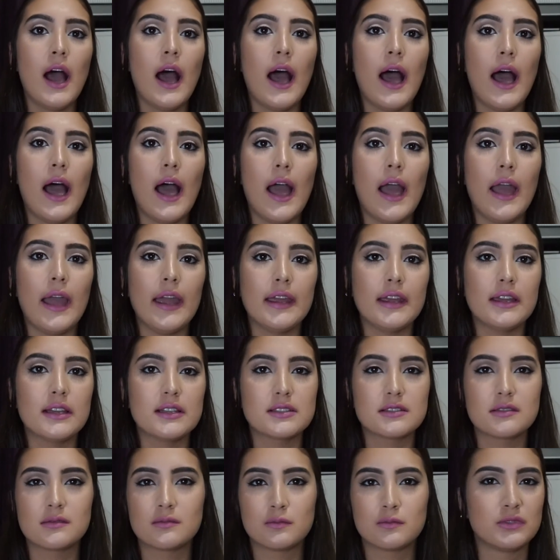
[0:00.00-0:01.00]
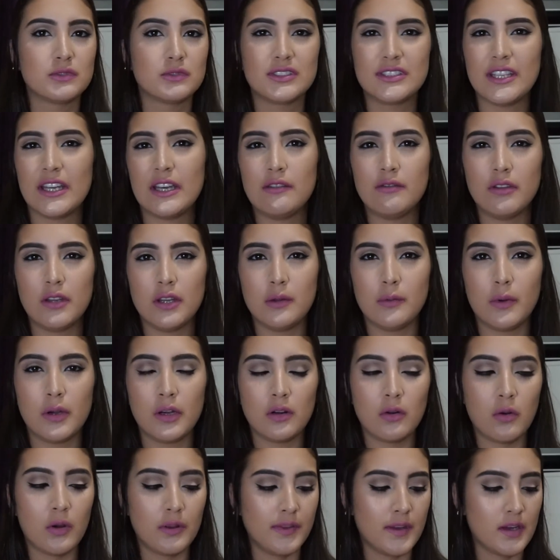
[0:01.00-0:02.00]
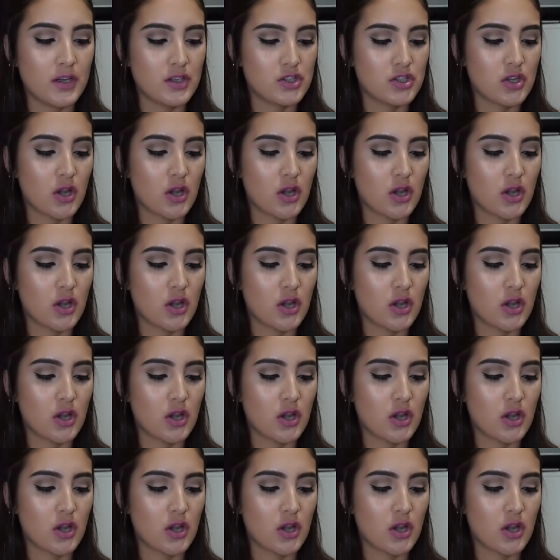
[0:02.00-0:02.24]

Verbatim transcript: I didn't really want to go in there.